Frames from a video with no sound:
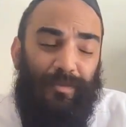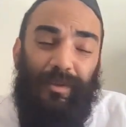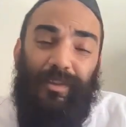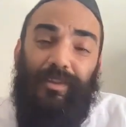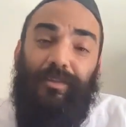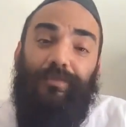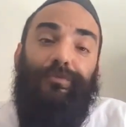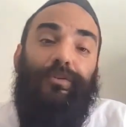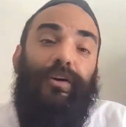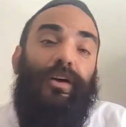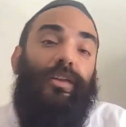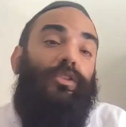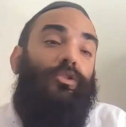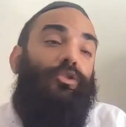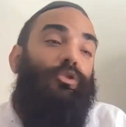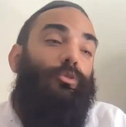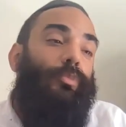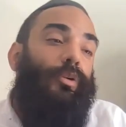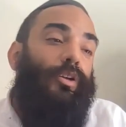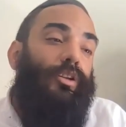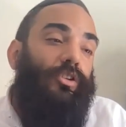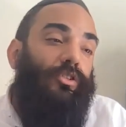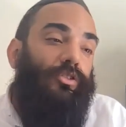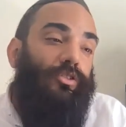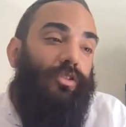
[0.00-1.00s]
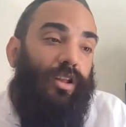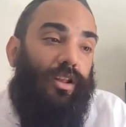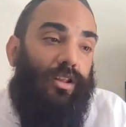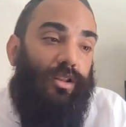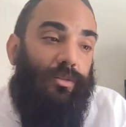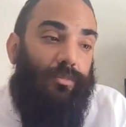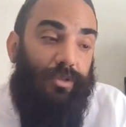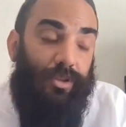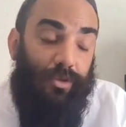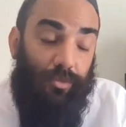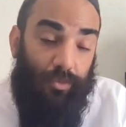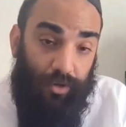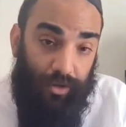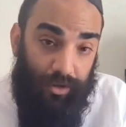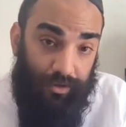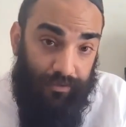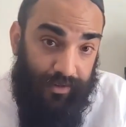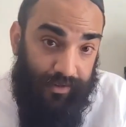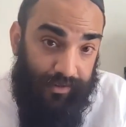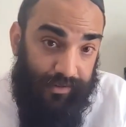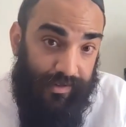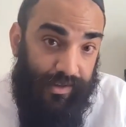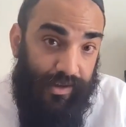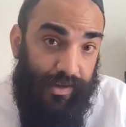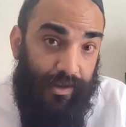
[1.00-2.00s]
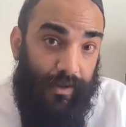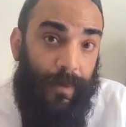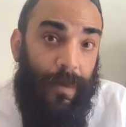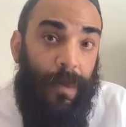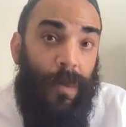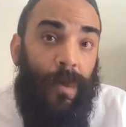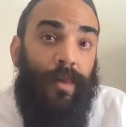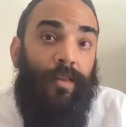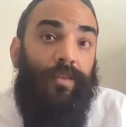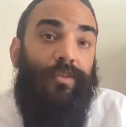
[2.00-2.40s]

But to find the Rabbanish Shlalem in the world of Asiya,